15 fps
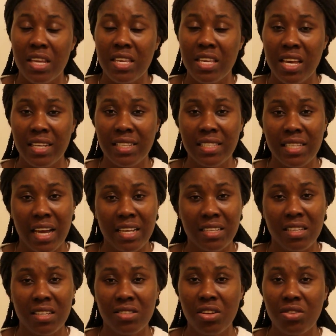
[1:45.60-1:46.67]
Yes
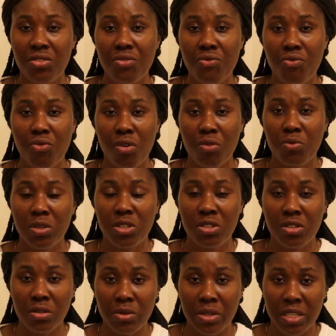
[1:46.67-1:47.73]
guys, there's nothing wrong with
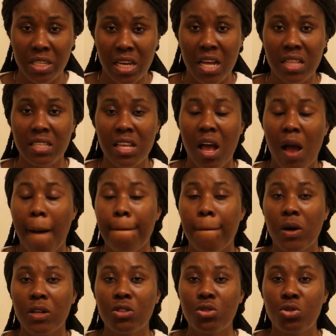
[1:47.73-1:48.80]
doing that,
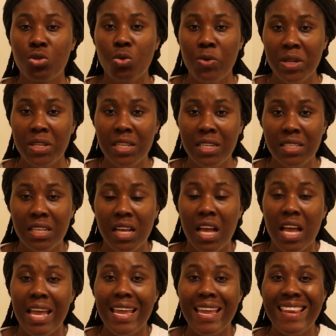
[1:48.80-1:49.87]
but doing it
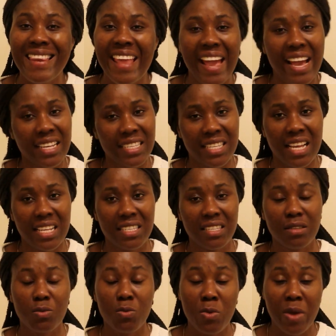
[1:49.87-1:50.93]
in excess
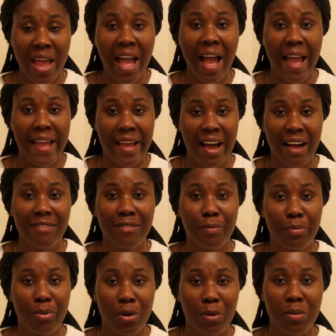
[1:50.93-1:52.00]
is where I have a
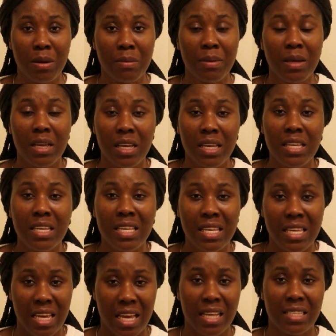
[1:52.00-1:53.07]
problem.
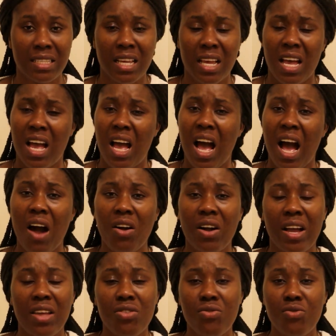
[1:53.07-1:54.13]
Yes, how
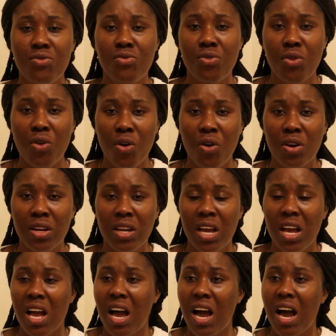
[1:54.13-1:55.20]
can you go on
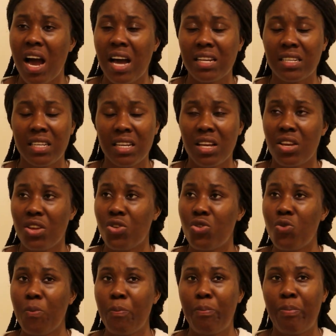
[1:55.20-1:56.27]
and
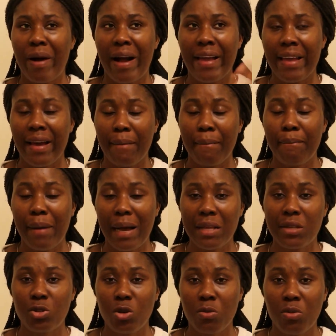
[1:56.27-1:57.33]
you buy and buy
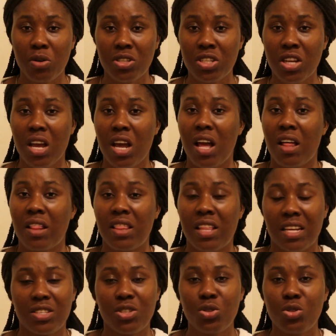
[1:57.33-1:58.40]
so much
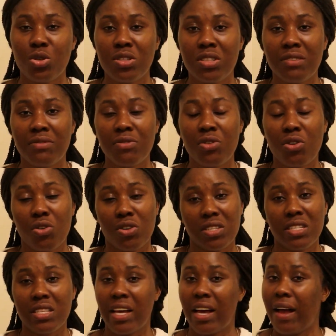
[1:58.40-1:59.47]
that you don't even
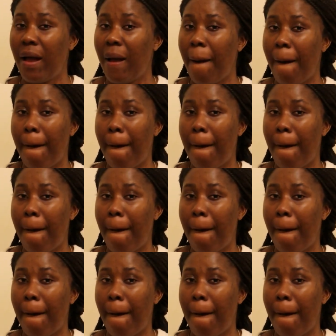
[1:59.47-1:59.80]
consider